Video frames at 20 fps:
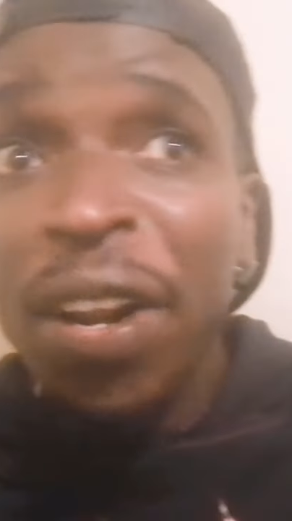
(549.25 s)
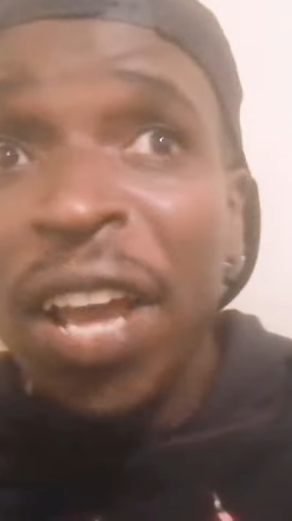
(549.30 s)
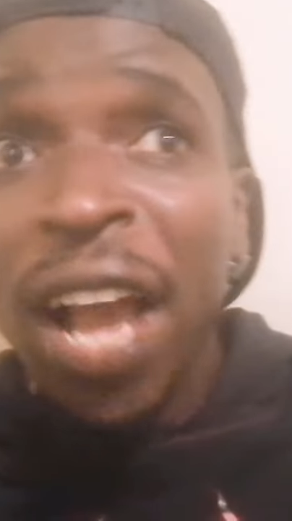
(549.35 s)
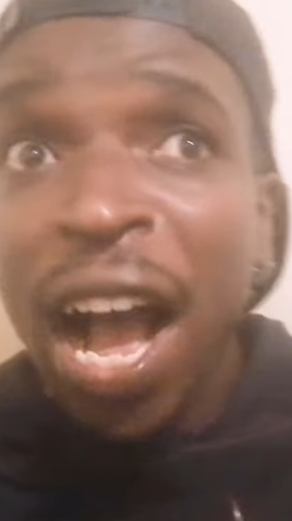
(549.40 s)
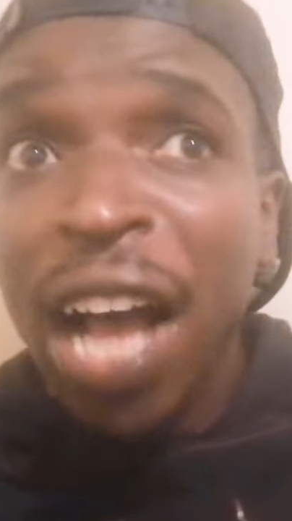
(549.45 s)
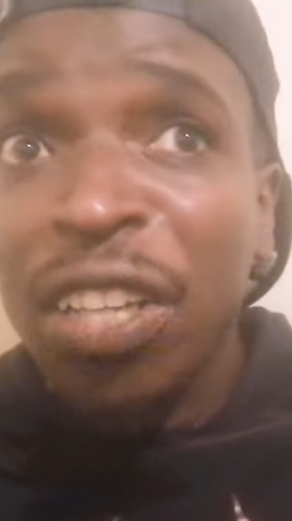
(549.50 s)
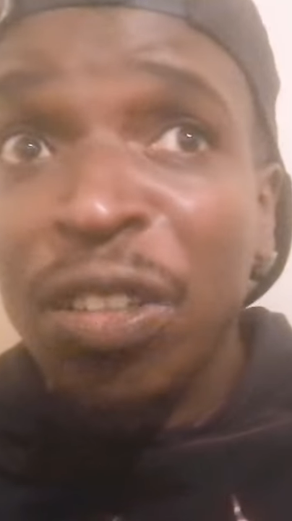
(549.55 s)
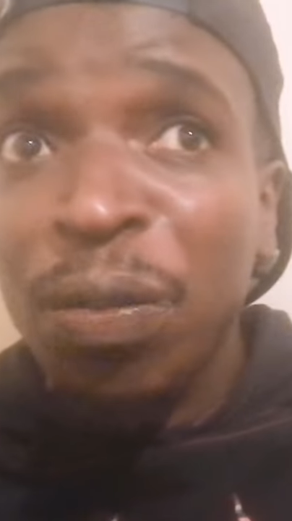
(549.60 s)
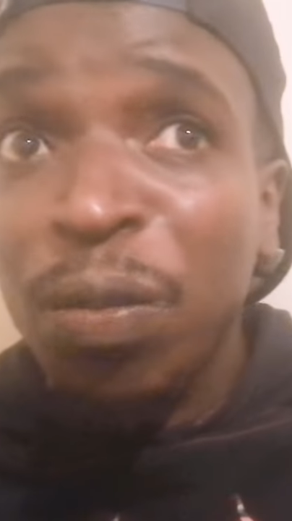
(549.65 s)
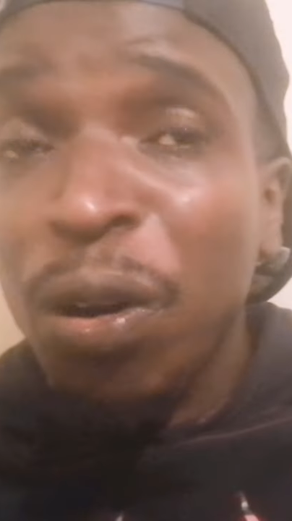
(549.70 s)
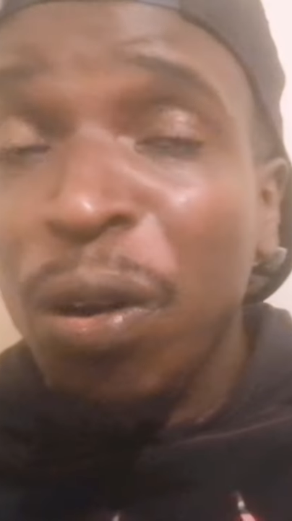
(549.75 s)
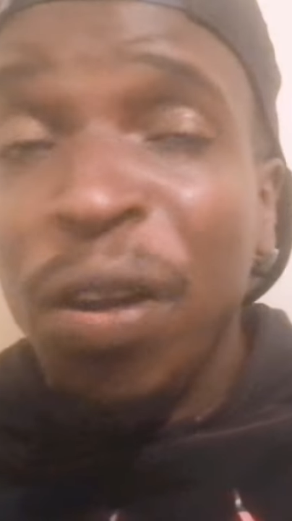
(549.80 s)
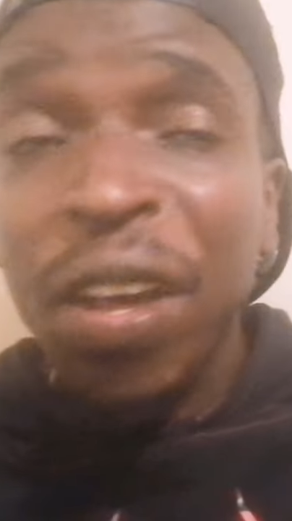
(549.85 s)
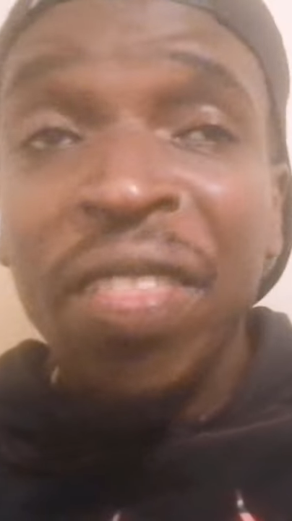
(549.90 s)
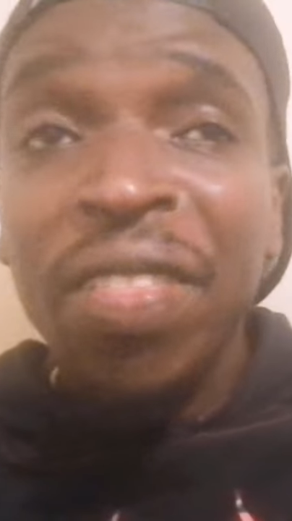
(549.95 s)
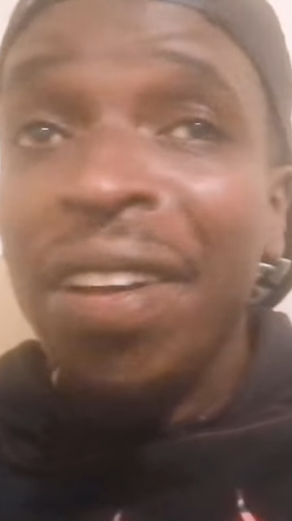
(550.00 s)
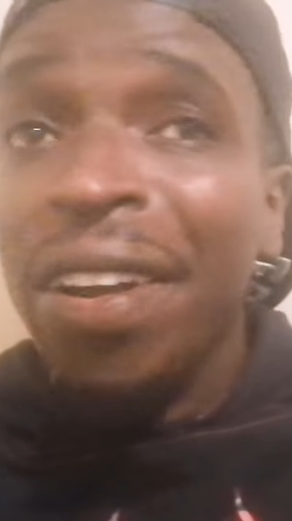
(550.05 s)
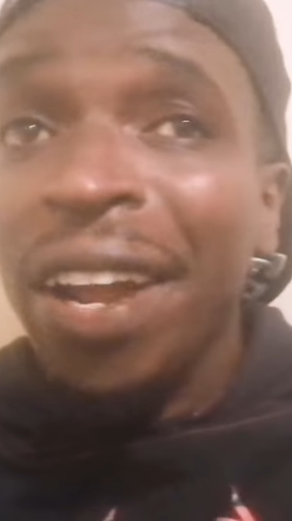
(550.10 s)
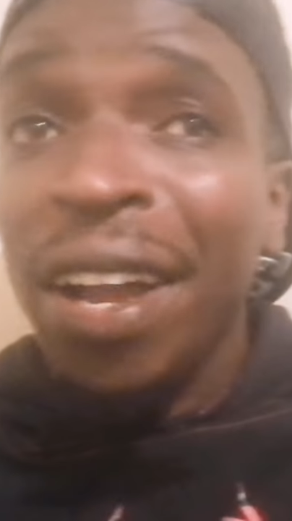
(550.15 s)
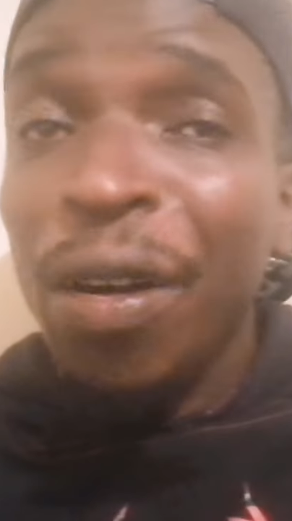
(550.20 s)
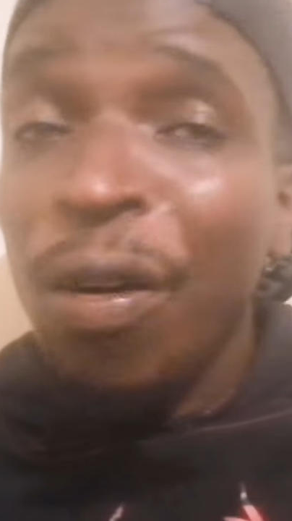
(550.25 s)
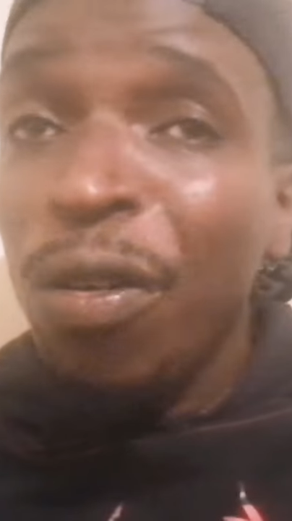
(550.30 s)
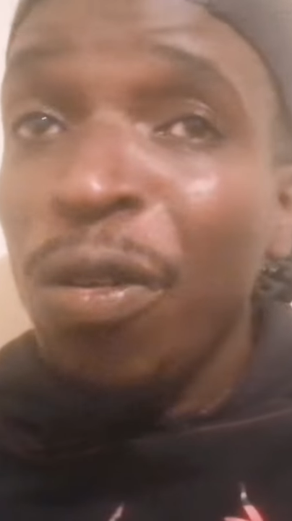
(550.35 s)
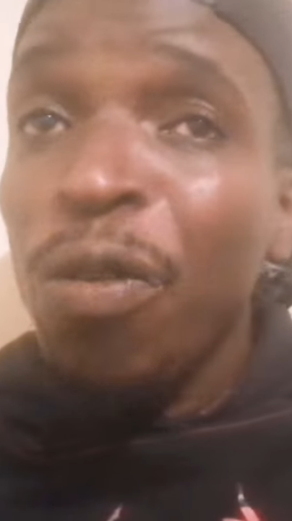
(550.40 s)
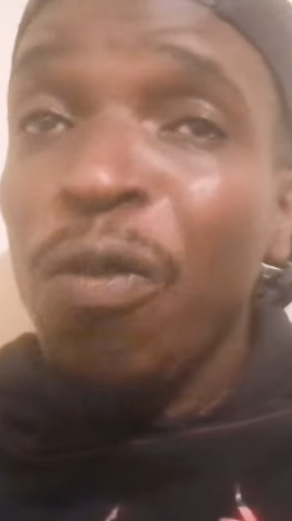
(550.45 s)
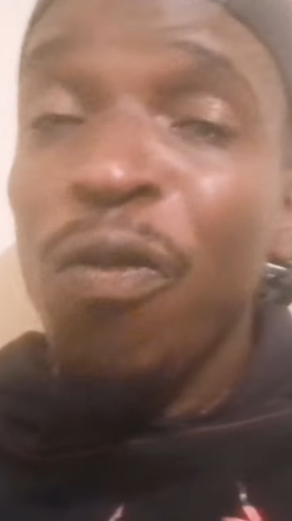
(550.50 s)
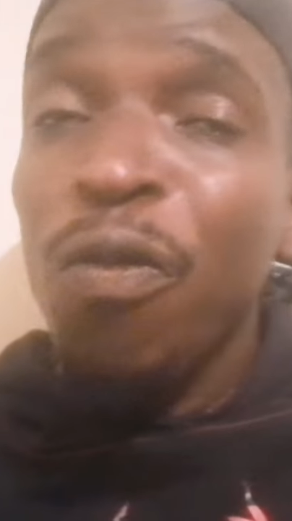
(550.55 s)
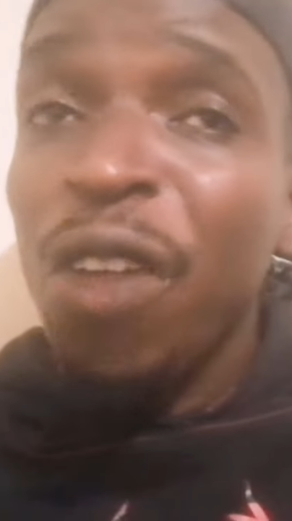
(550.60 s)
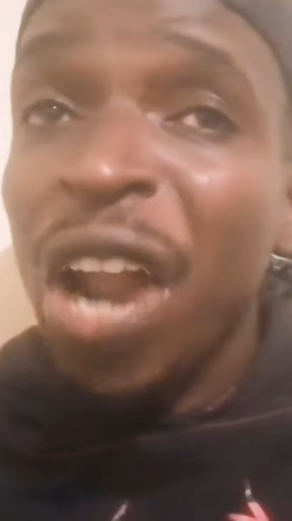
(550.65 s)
has broken the record of